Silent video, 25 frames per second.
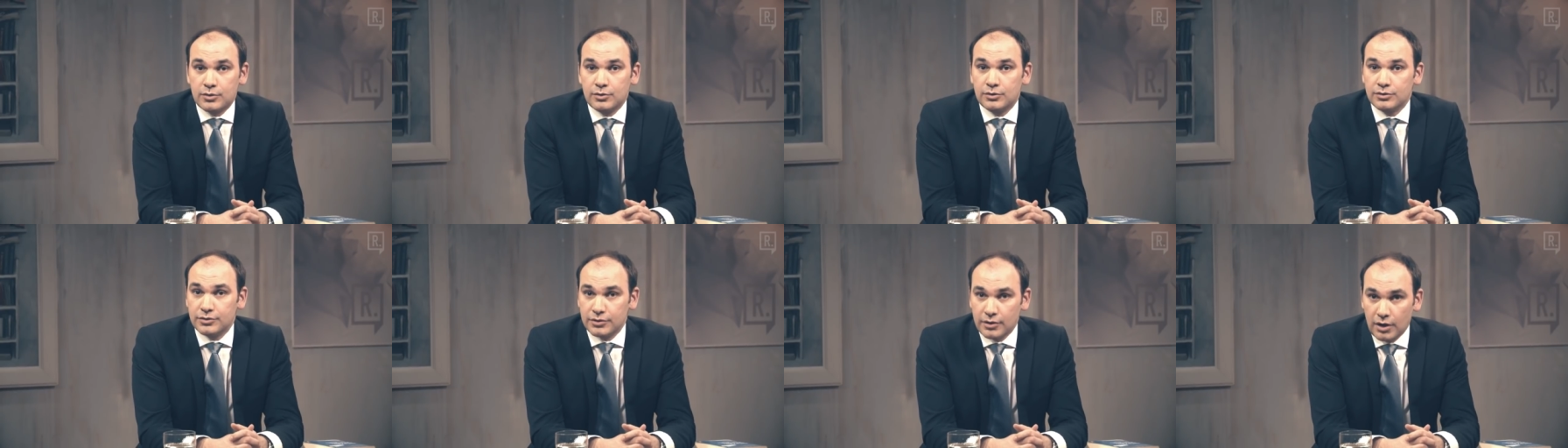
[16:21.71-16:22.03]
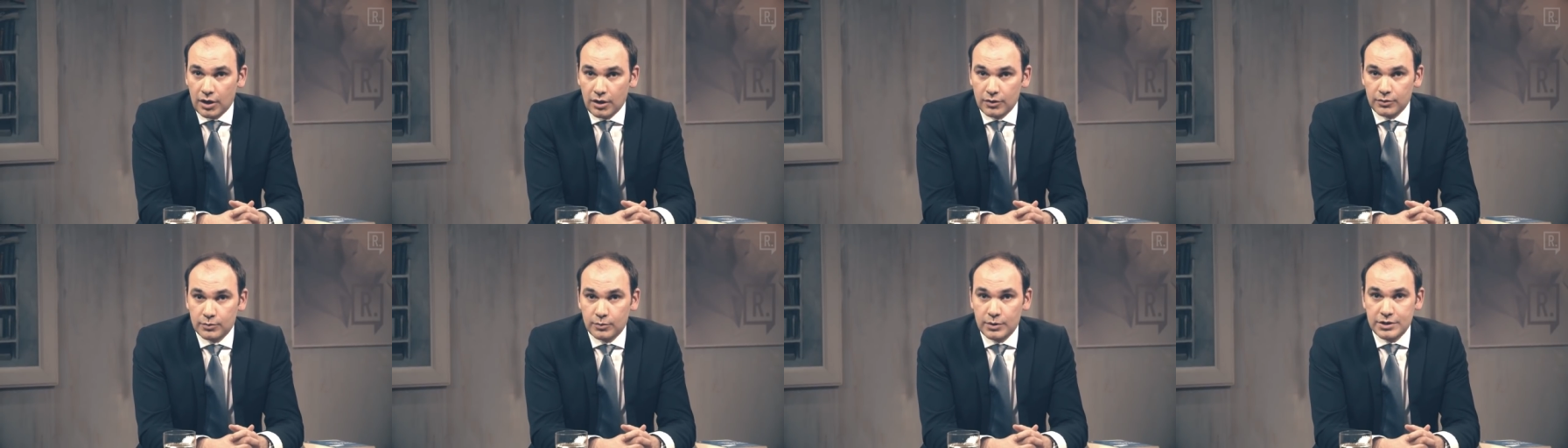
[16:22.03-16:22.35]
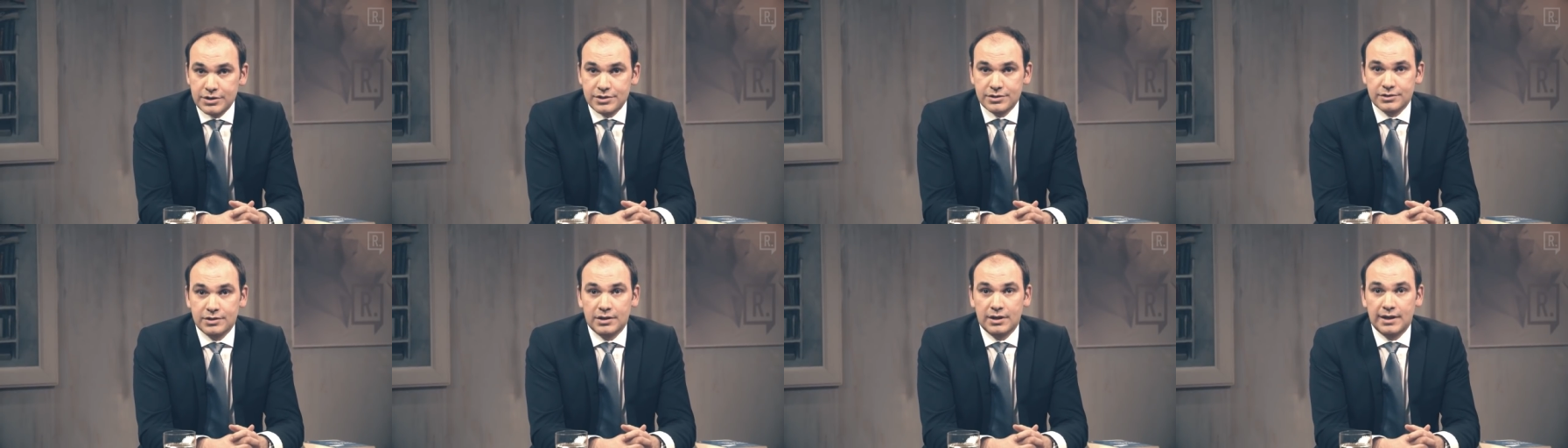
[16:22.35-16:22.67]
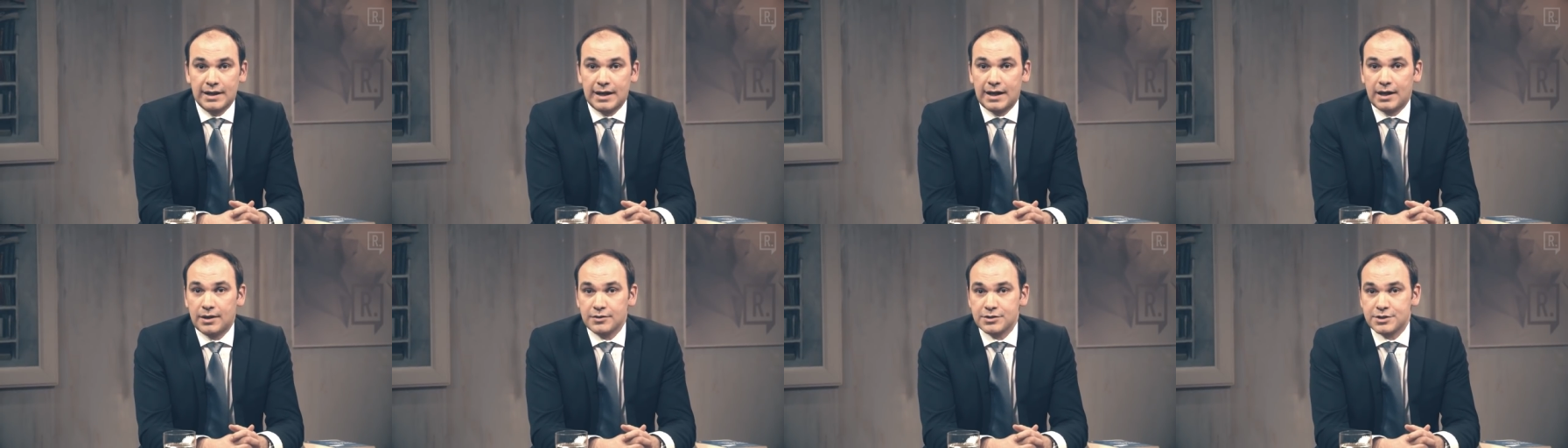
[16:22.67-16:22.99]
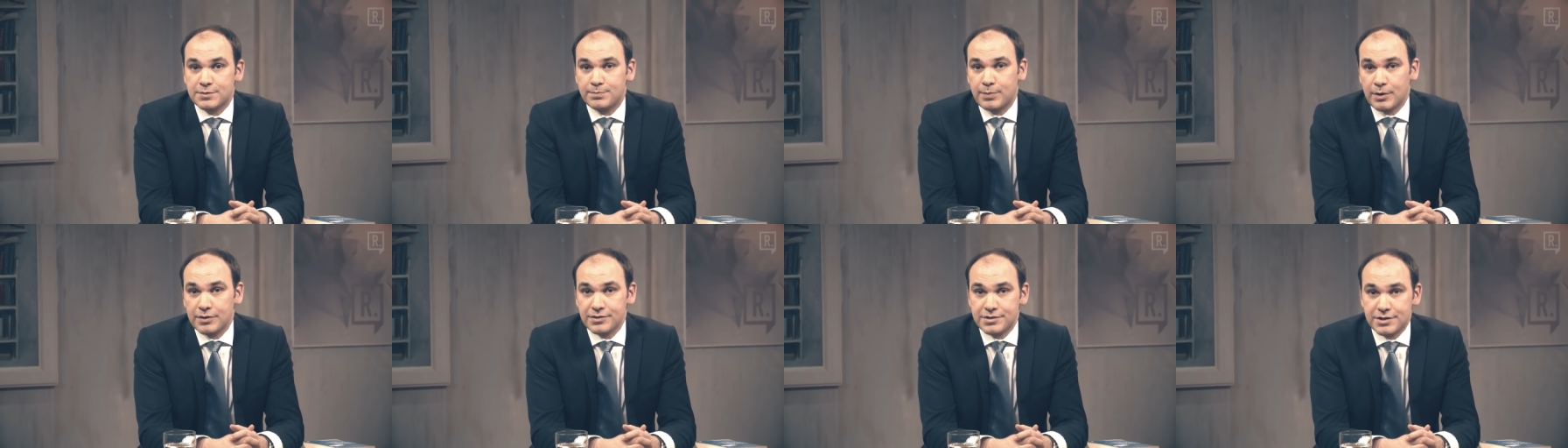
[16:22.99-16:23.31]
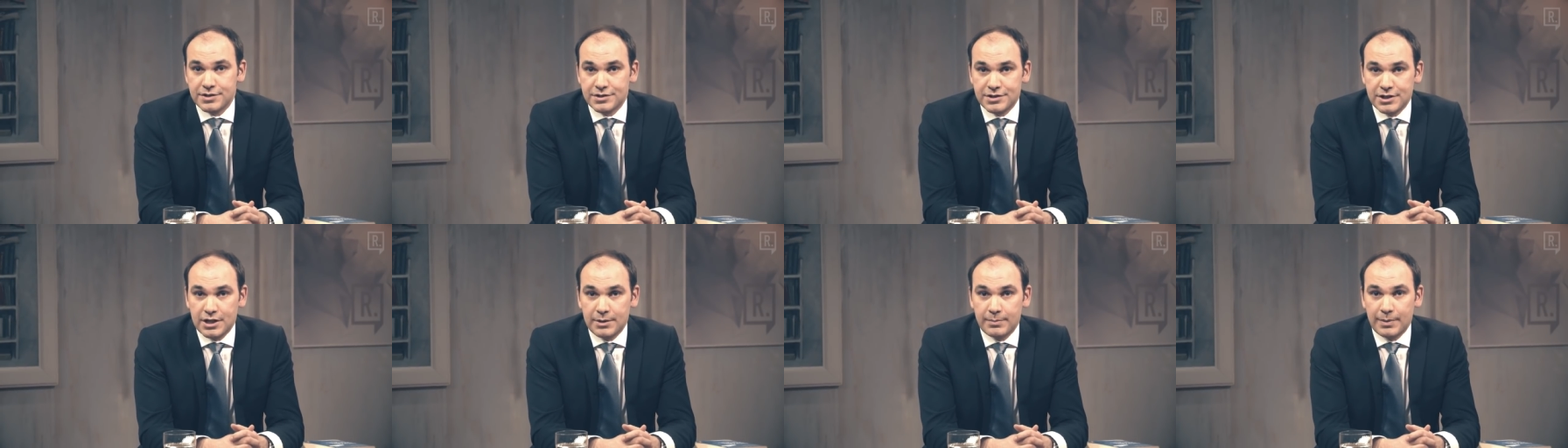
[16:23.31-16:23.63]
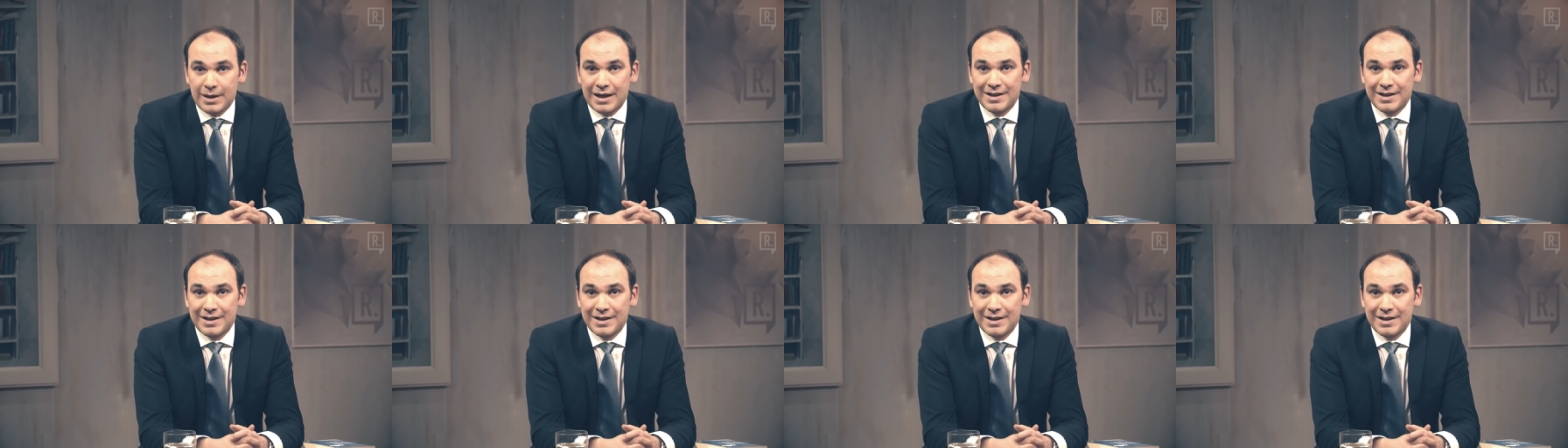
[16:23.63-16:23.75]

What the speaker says: or not we should allow sponsorship